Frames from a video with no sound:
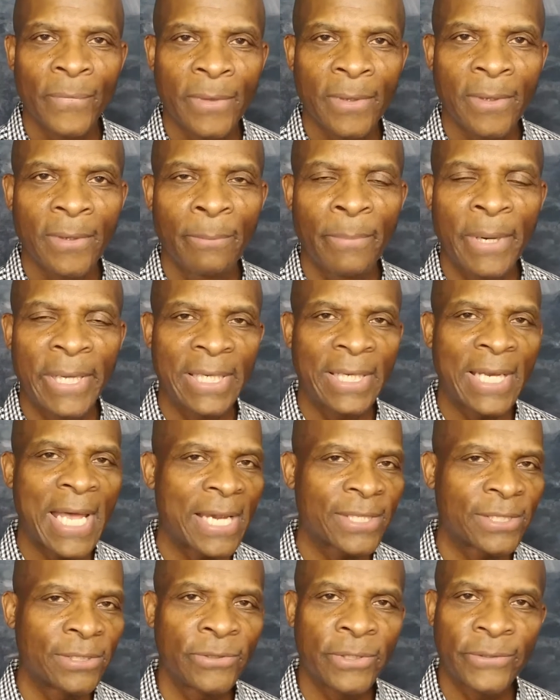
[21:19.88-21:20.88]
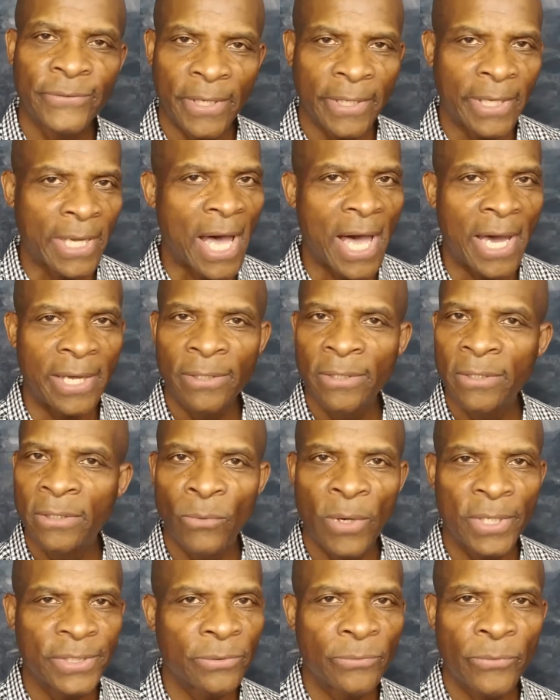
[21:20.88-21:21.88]
But Elijah knew that their God
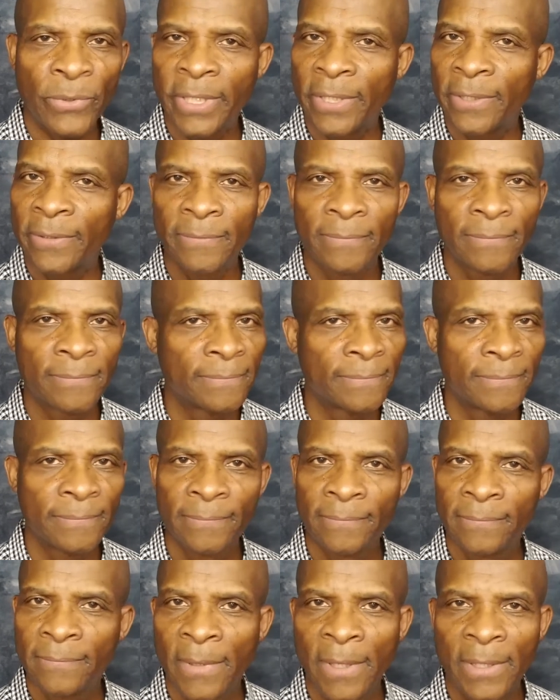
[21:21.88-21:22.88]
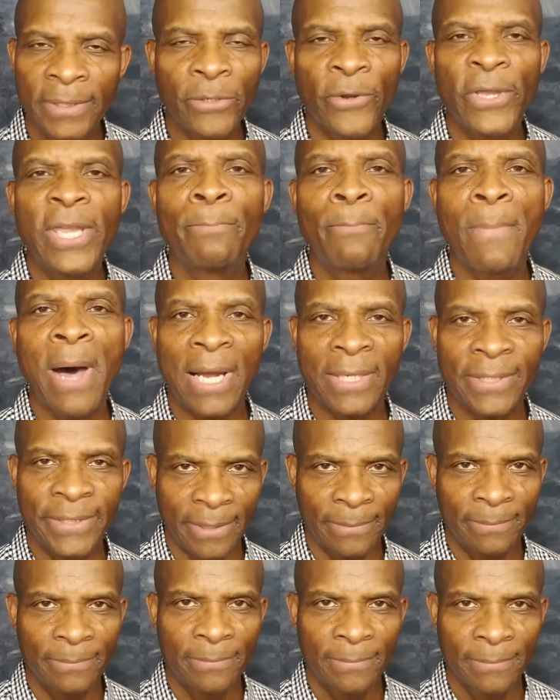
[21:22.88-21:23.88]
wasn't real. So he mocked
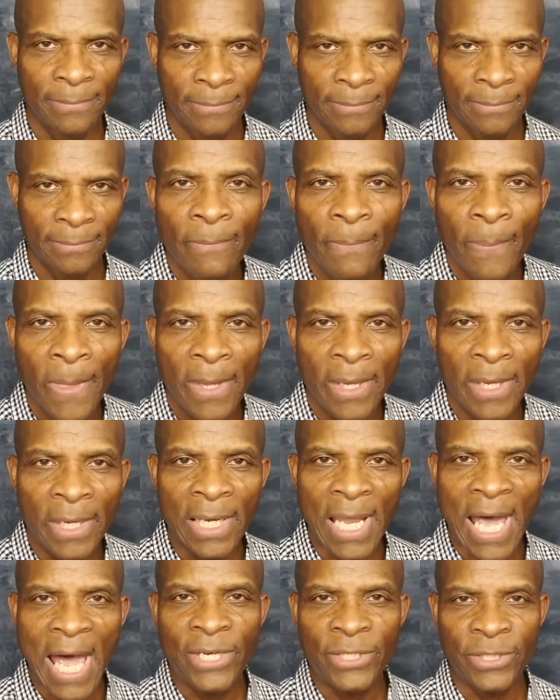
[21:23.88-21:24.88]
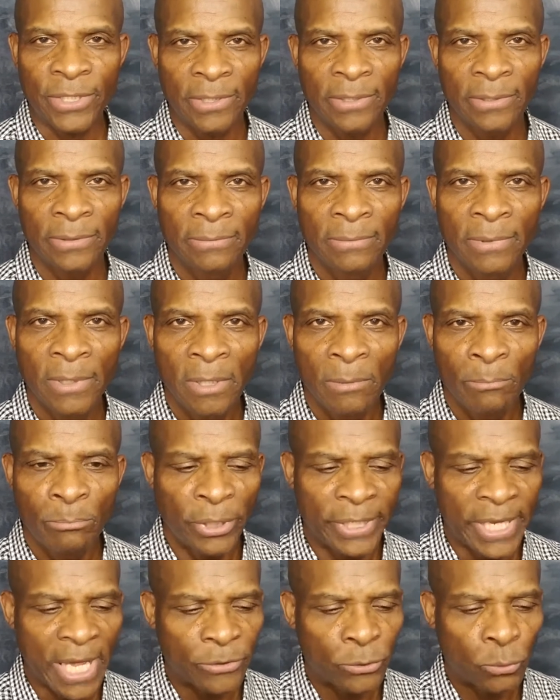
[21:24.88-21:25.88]
them. Elijah
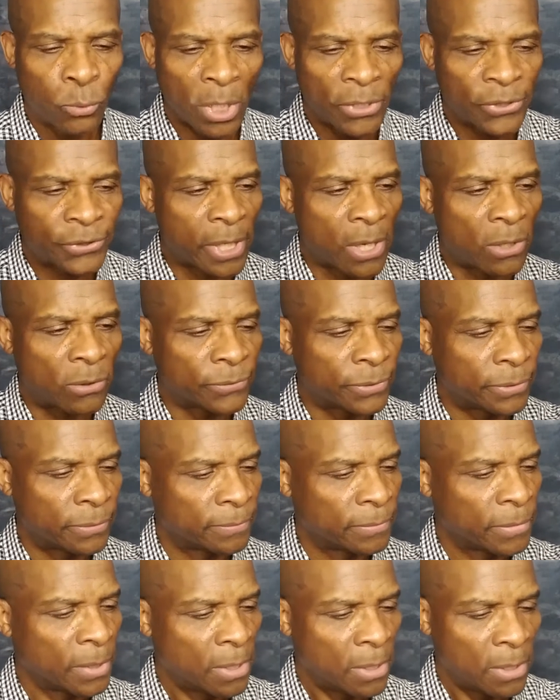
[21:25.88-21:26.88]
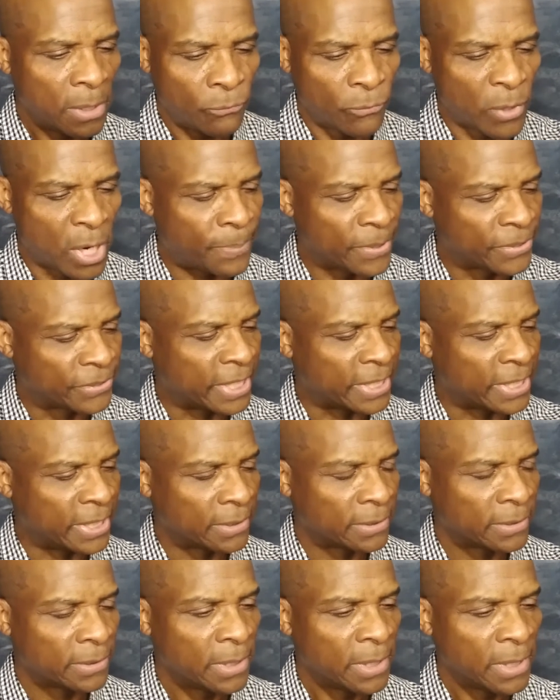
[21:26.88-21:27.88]
put down 12 stones
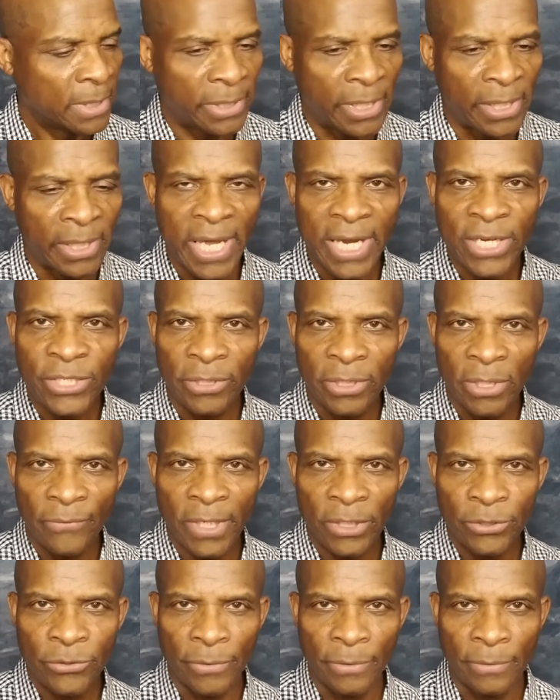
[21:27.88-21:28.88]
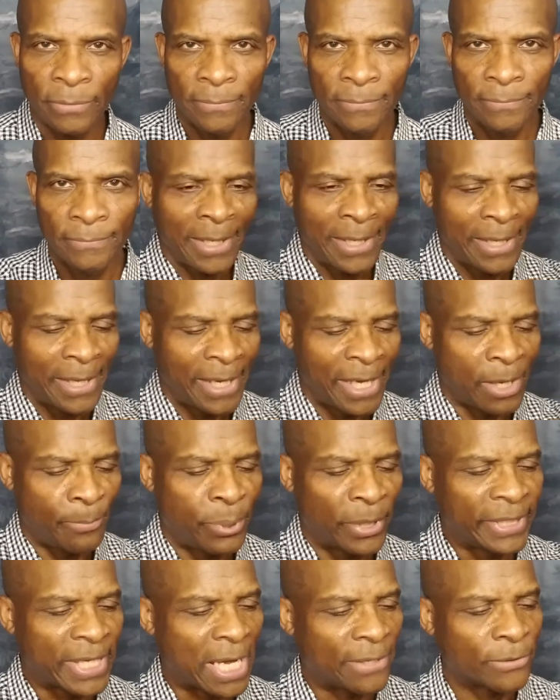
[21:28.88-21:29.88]
representing the nation of Israel. He
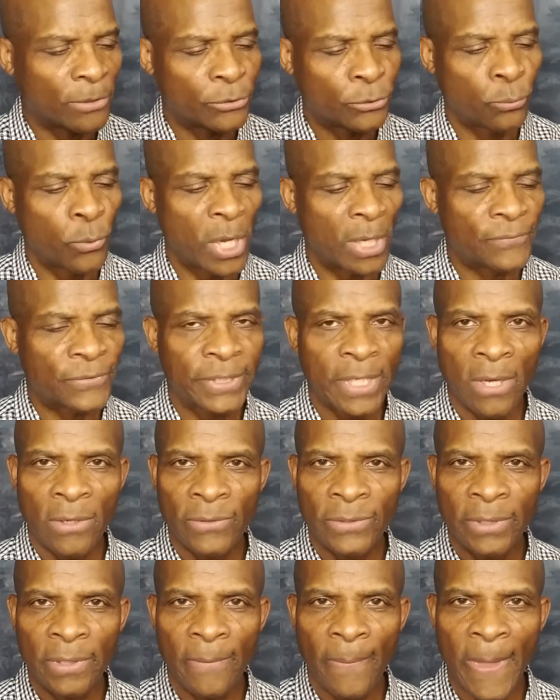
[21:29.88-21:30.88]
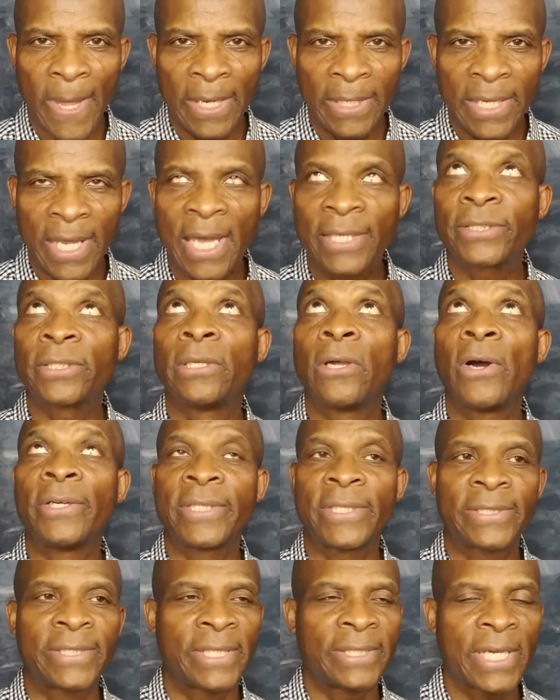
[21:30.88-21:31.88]
put down those 12 stones and he asked the Lord
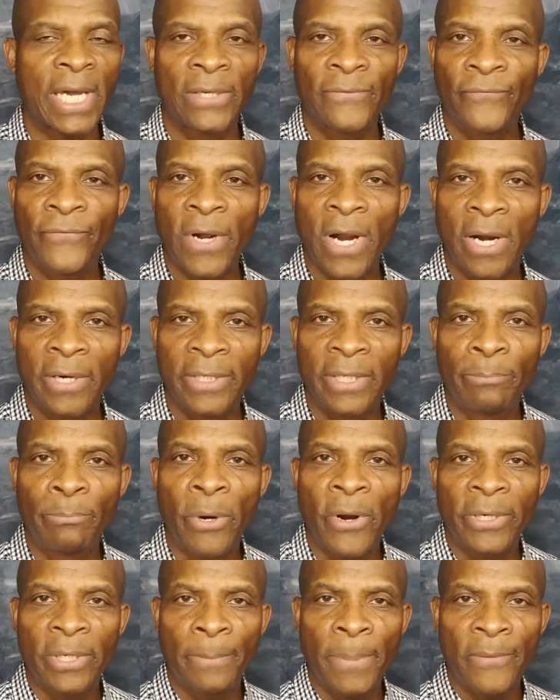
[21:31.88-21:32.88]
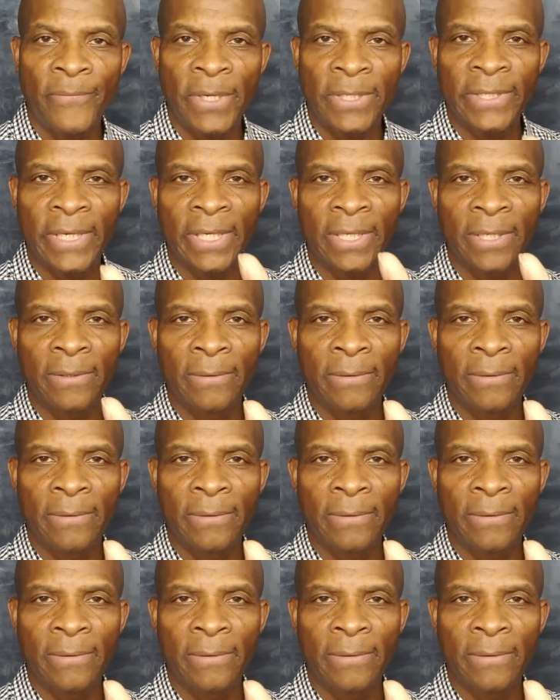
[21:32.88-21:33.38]
to send down fire, and it burned up everything.